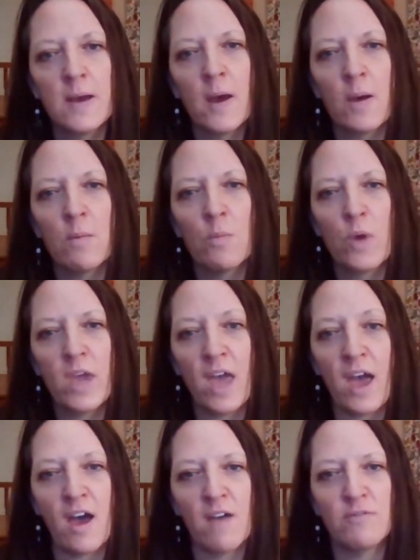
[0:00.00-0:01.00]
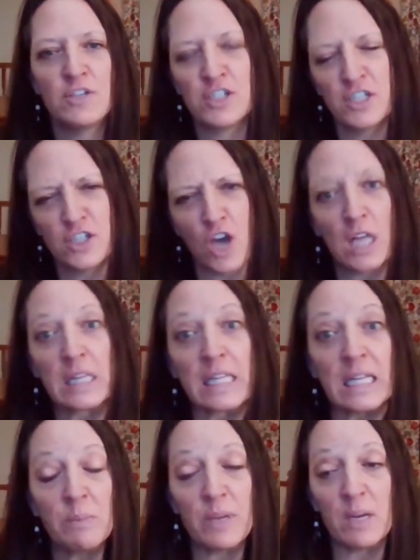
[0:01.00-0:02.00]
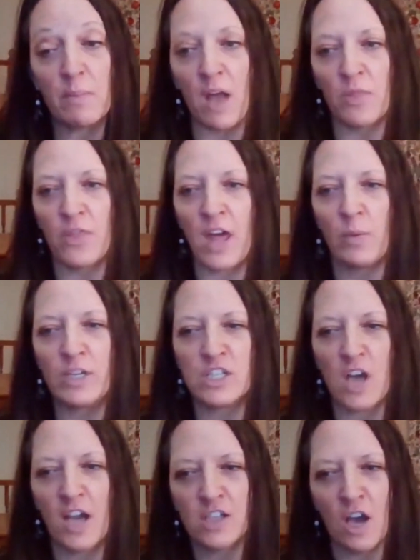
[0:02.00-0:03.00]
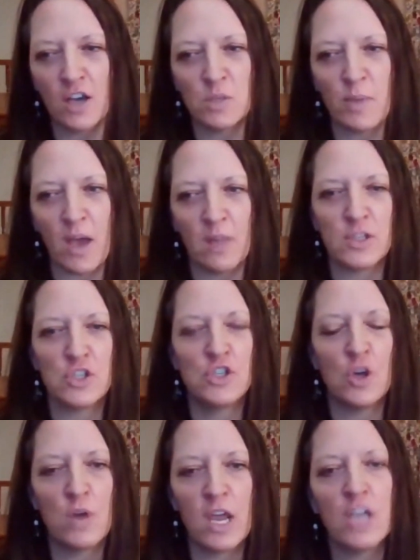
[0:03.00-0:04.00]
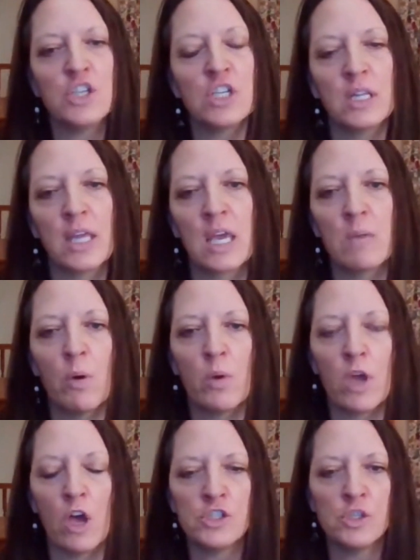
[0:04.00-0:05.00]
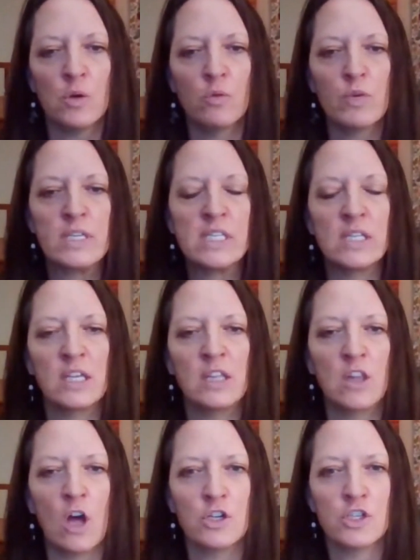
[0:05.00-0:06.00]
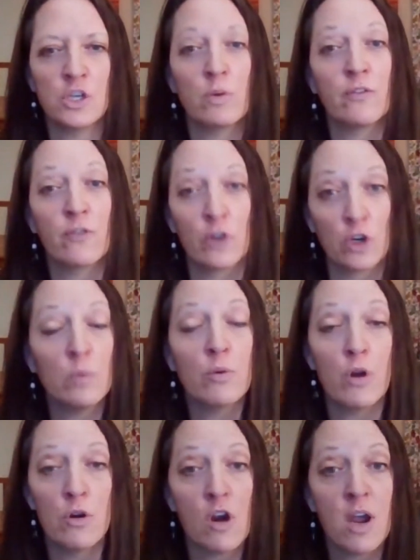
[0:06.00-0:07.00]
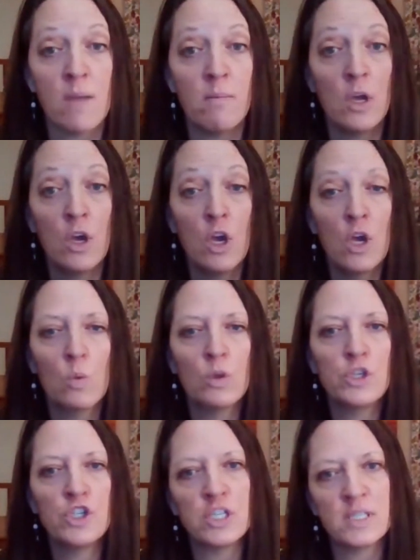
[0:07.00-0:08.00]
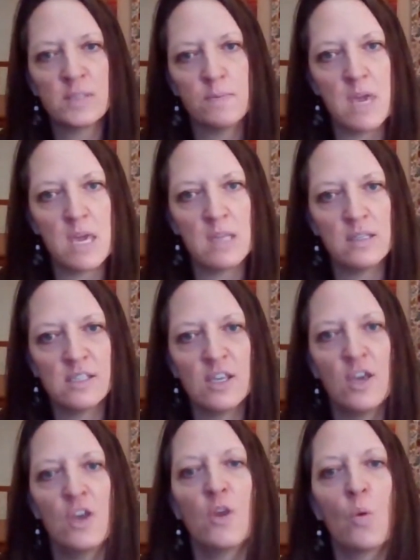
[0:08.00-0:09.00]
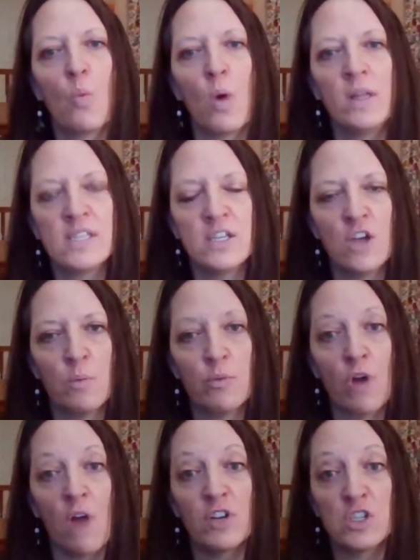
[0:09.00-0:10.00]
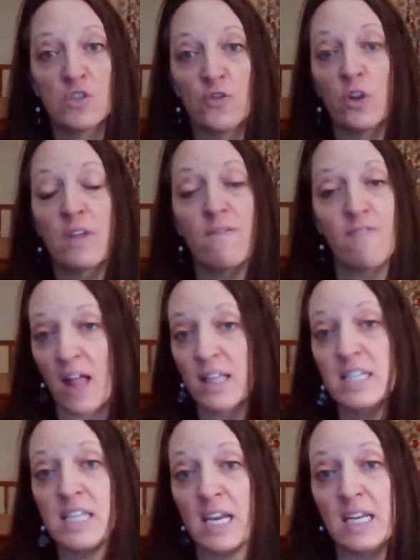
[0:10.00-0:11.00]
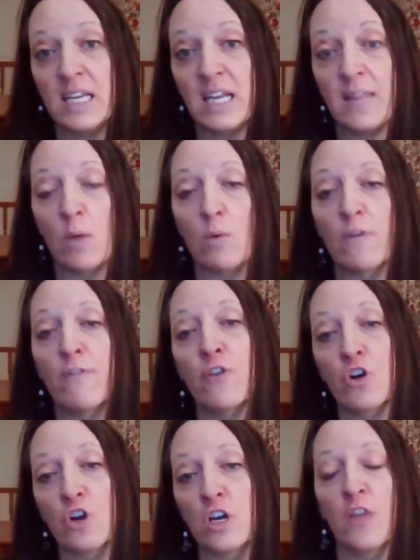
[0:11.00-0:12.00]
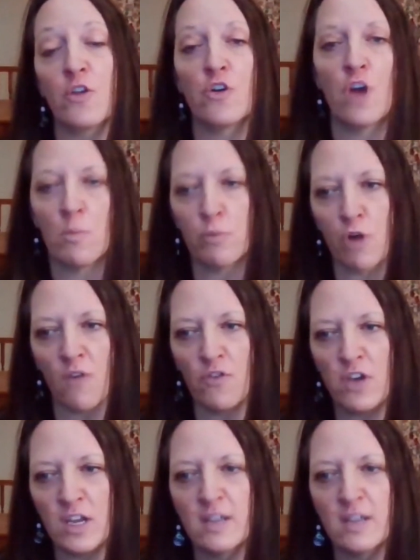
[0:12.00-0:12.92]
We have, just to talk a little bit about that, I talked about this donation link, but we also recently launched a referral program, which just means that once a nonprofit is fully validated and they refer another nonprofit,